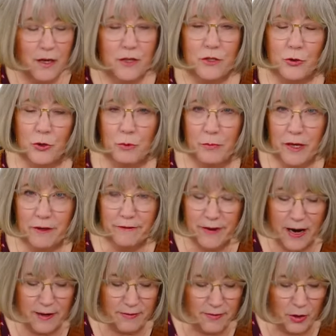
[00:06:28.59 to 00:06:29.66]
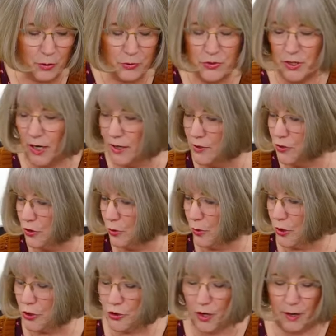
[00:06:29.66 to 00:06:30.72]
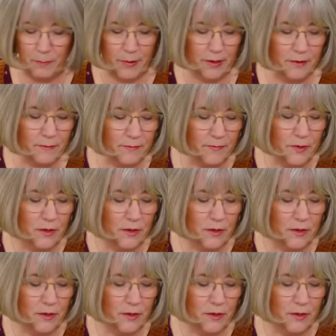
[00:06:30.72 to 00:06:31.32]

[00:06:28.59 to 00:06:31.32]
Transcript: So you may find those as you are shopping.